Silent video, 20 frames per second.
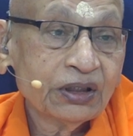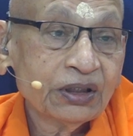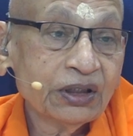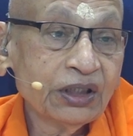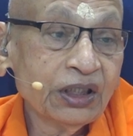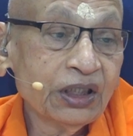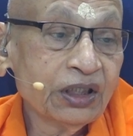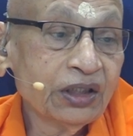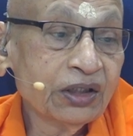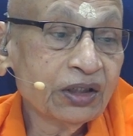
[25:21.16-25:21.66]

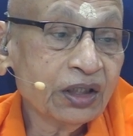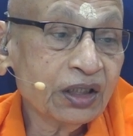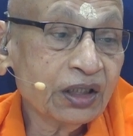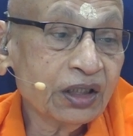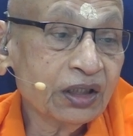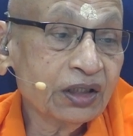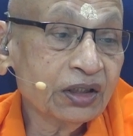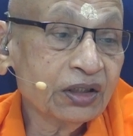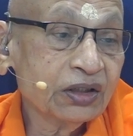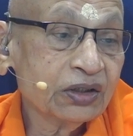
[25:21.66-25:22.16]
the
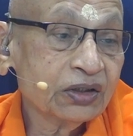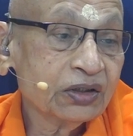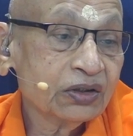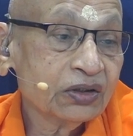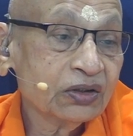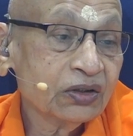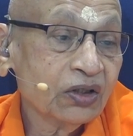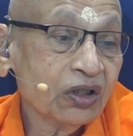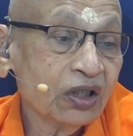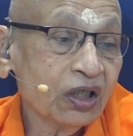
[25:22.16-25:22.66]
ignorance
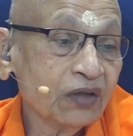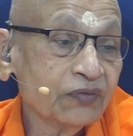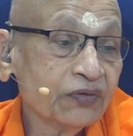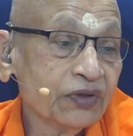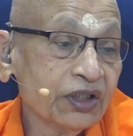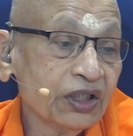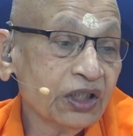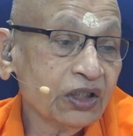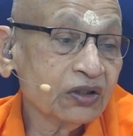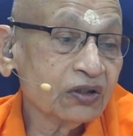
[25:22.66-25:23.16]
of the
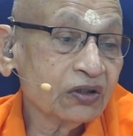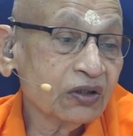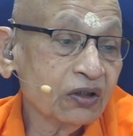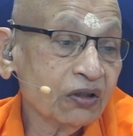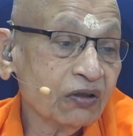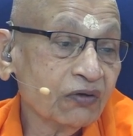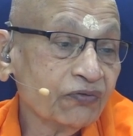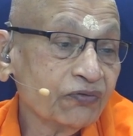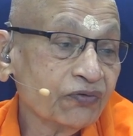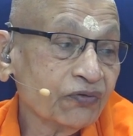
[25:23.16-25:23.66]
nature
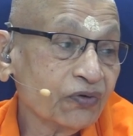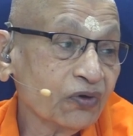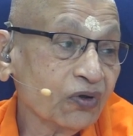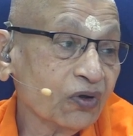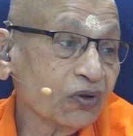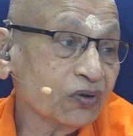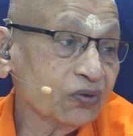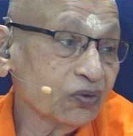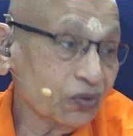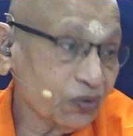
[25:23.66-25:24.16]
of
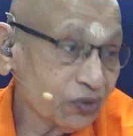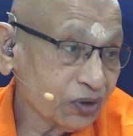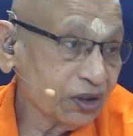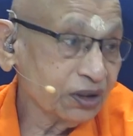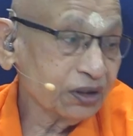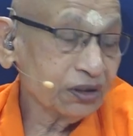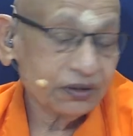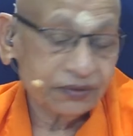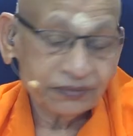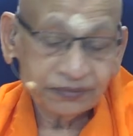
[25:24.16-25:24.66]
wrong notions.